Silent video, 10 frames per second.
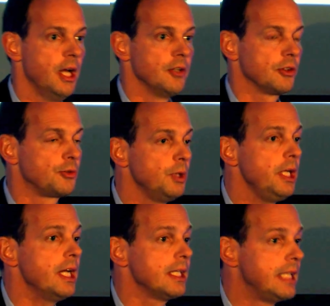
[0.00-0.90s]
So it's
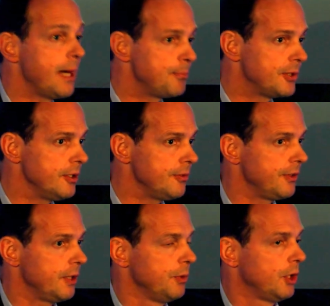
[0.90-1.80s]
really adaptive,
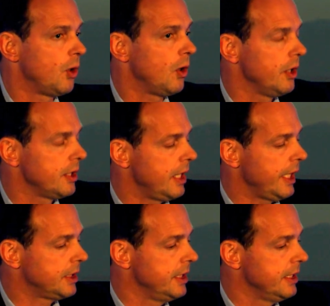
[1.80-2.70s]
and we call it
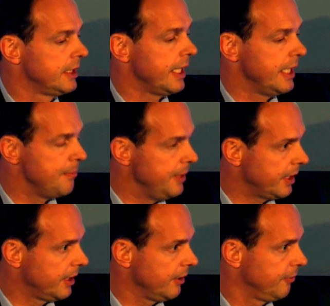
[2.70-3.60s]
actually dynamic
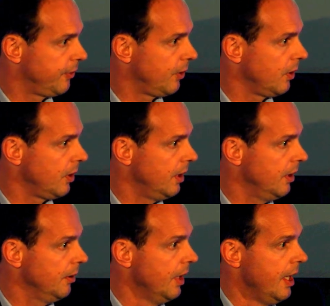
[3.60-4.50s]

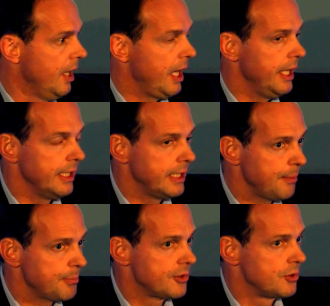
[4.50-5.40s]
and
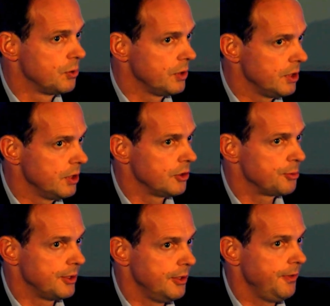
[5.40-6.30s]
adapts to the
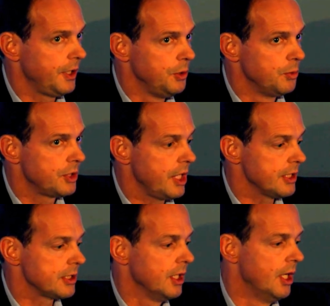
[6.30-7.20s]
specific use case.